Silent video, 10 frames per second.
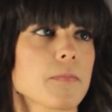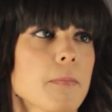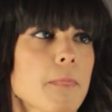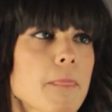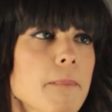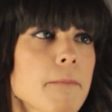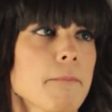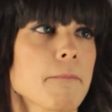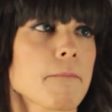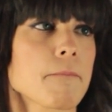
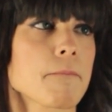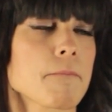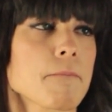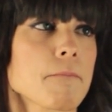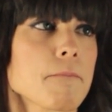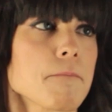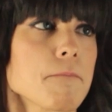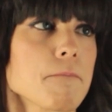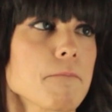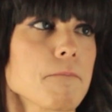
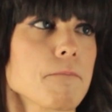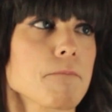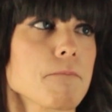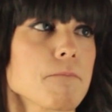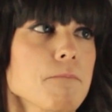Nothing is said.